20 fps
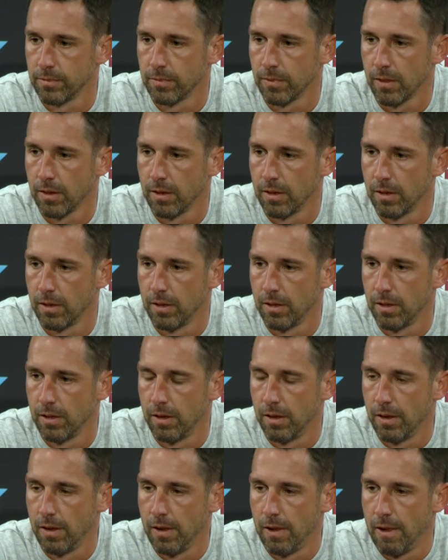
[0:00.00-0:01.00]
Is
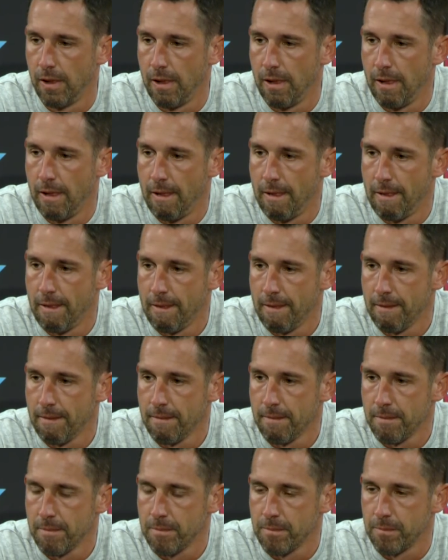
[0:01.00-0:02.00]
Colbert, is he
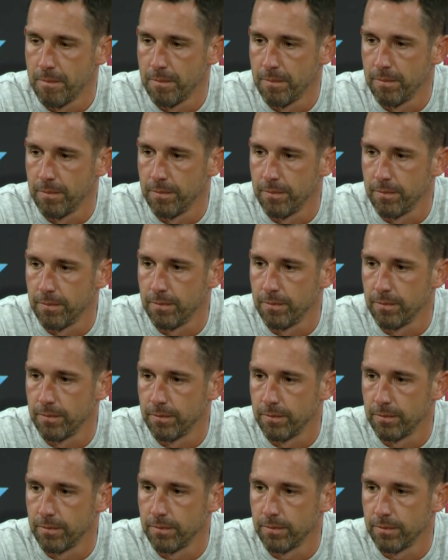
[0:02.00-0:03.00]
solid at,
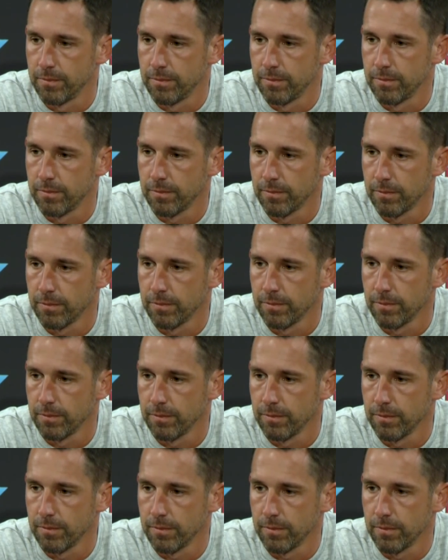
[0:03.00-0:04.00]
at free safety as your
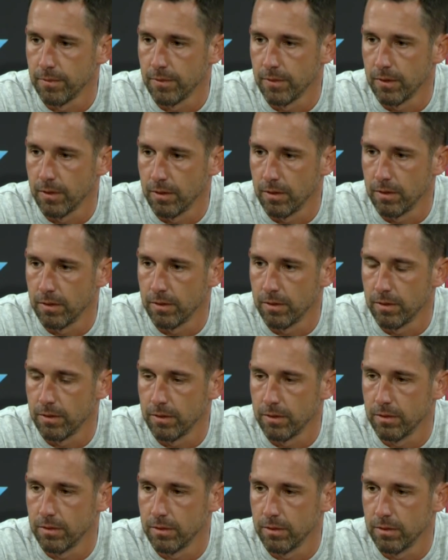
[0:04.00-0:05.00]
starter? Is he
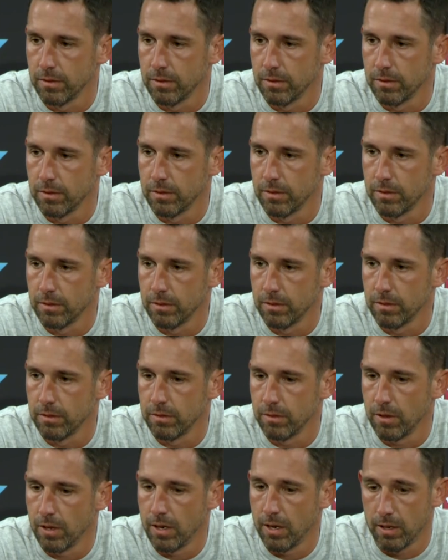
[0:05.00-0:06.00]
going to be your starter?
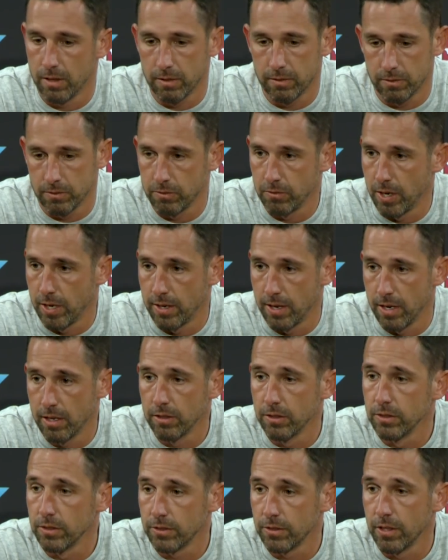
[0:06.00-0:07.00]
Uh, right
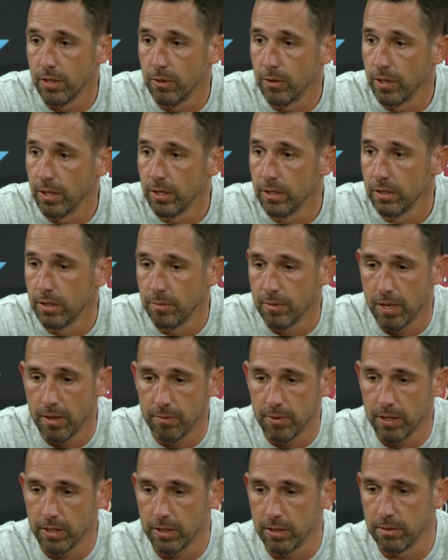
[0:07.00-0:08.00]
now it looks that way. I mean,
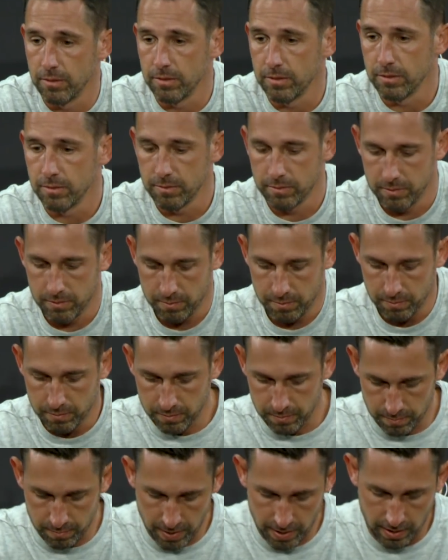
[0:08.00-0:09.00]
I'm not going
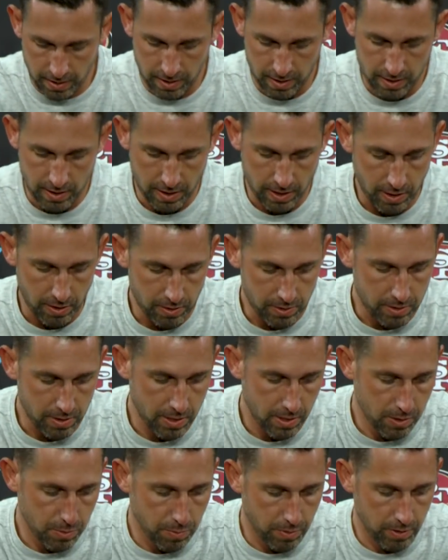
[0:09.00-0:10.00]
to make any
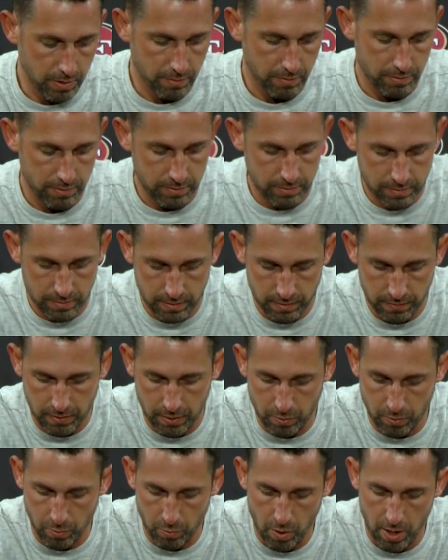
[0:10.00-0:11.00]
guarantees, but if, if
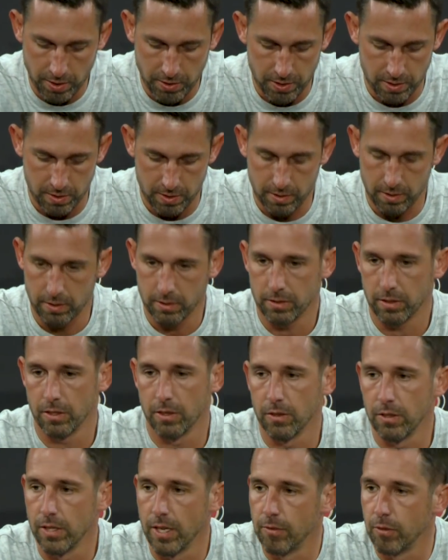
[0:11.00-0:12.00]
anyone watches, you
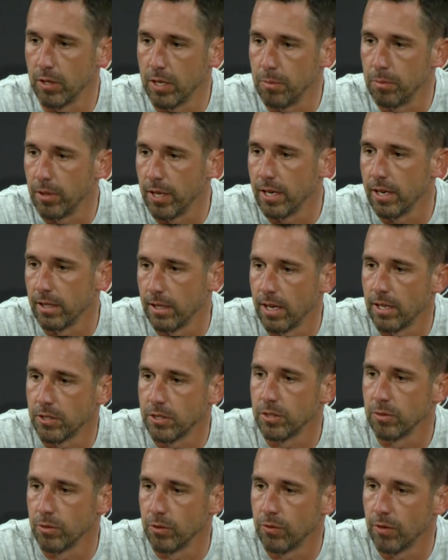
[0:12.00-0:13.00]
know, the level he played at
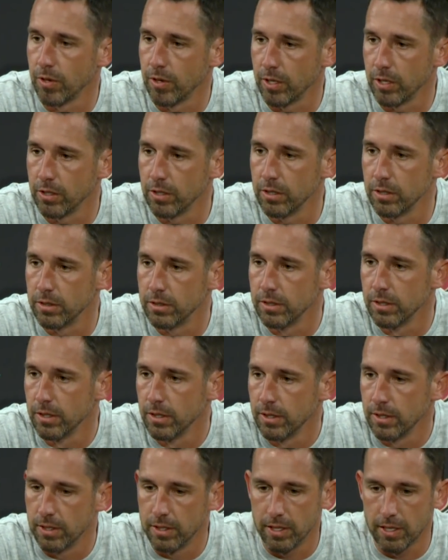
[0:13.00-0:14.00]
last year was very good,
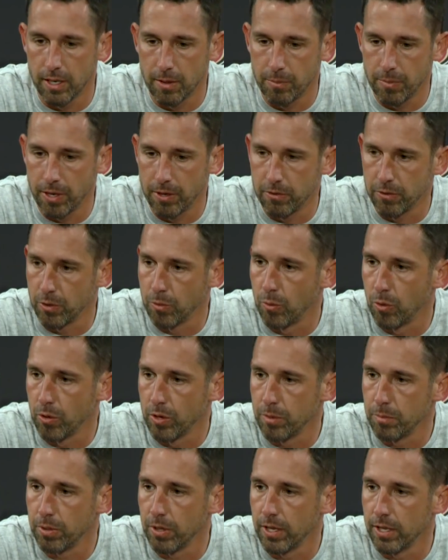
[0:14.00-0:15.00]
and he got better the
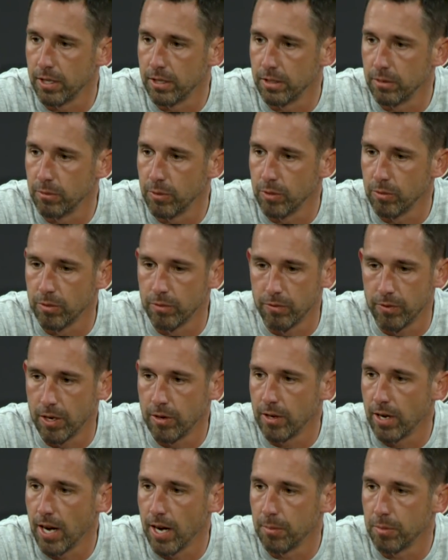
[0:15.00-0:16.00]
more he played, and we were
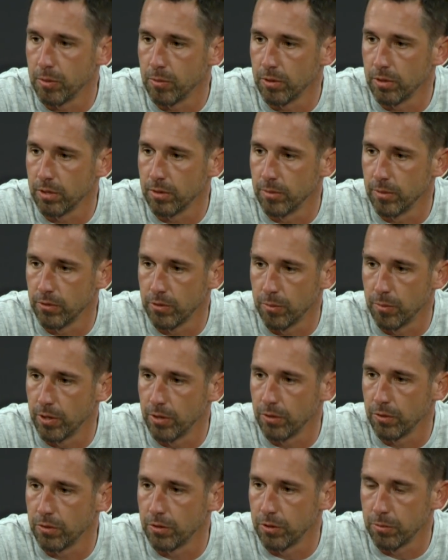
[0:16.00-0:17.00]
very happy with him as our
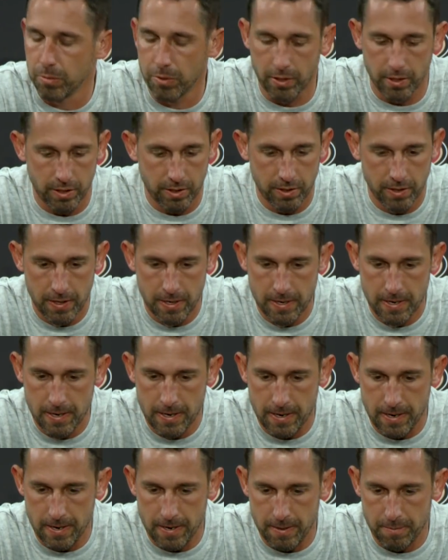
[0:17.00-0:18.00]
middle third player.
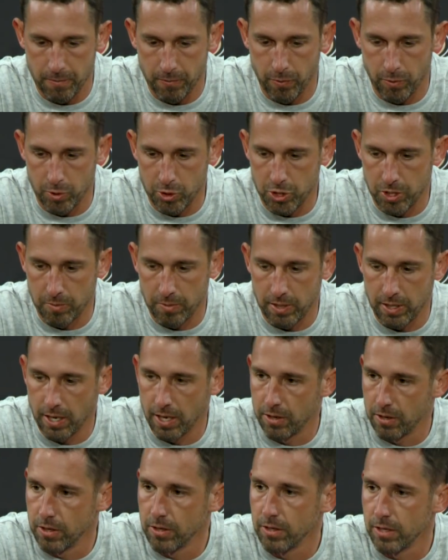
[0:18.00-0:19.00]
Um, before Jimmy
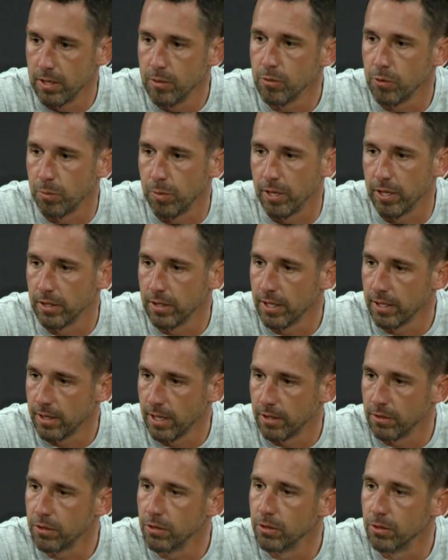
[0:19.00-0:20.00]
got hurt, he was playing like
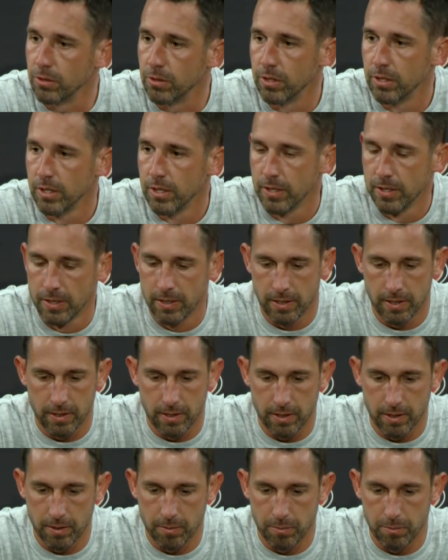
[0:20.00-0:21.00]
that too.
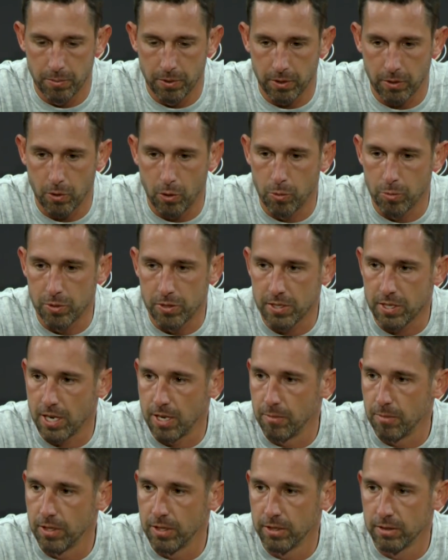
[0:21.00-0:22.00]
Um, but Colbert's
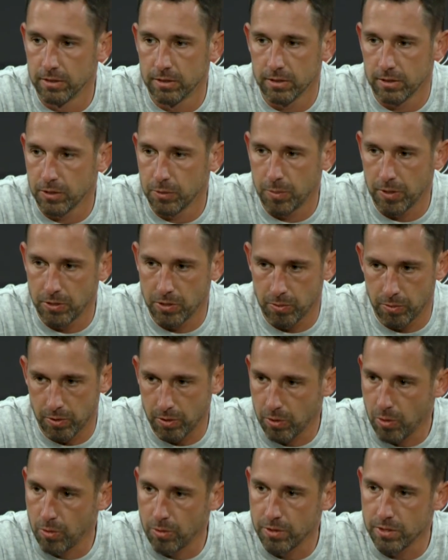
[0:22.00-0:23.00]
came in, especially with
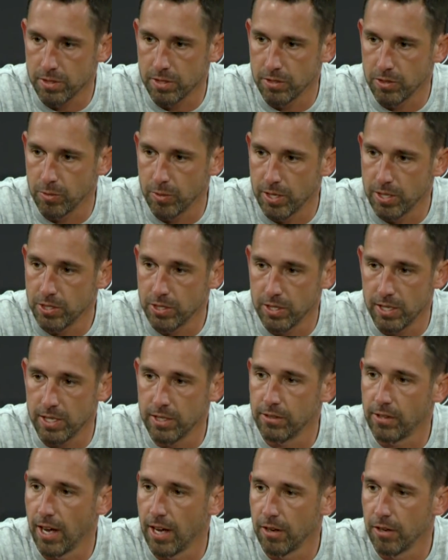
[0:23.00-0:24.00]
our corner situation.
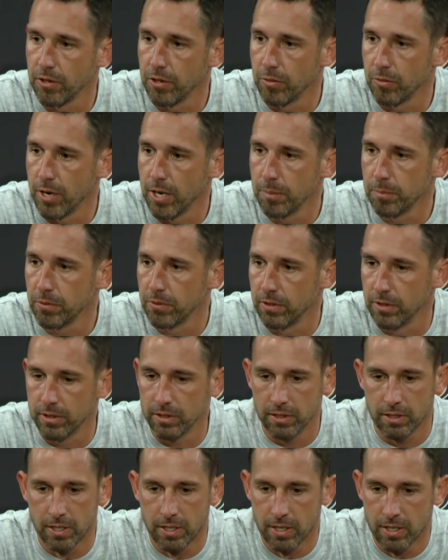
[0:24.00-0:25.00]
He's had all the reps,
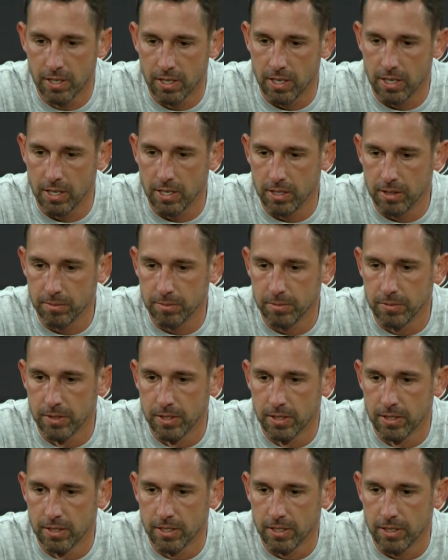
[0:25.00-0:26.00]
and um,
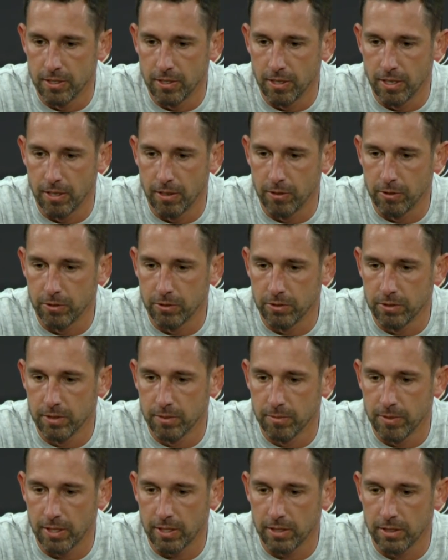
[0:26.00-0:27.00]
you know, I
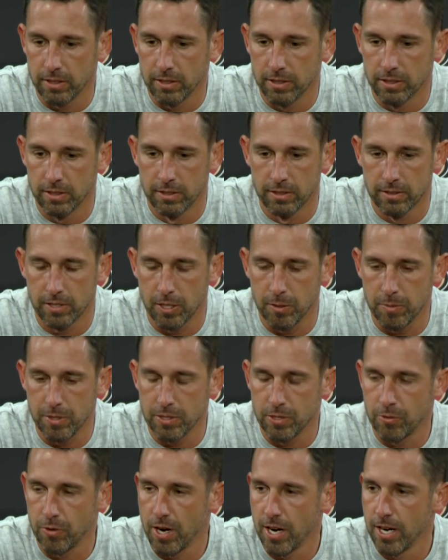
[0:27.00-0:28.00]
always not going to tell him
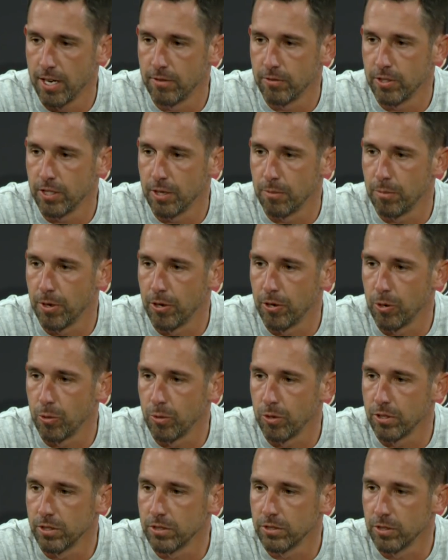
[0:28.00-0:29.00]
he's arrived. You get better or
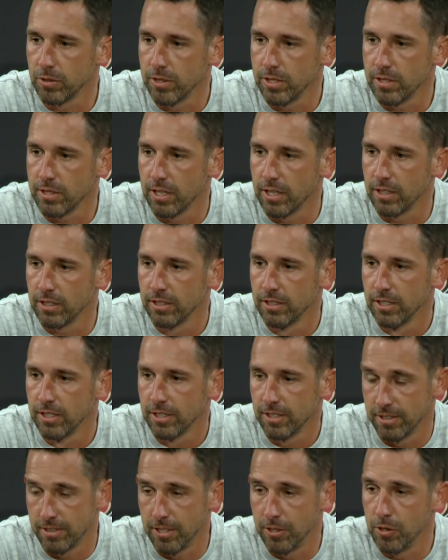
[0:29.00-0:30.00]
worse, so he's got to
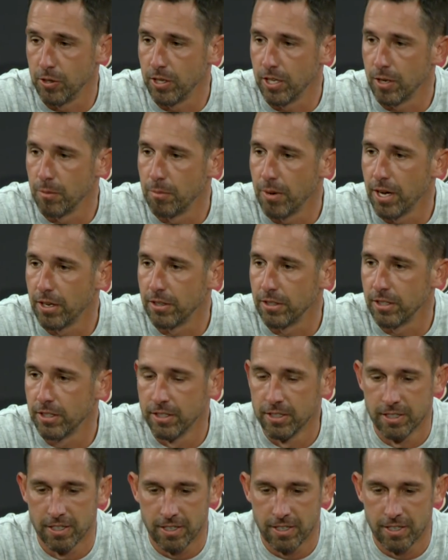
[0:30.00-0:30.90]
continue to get better.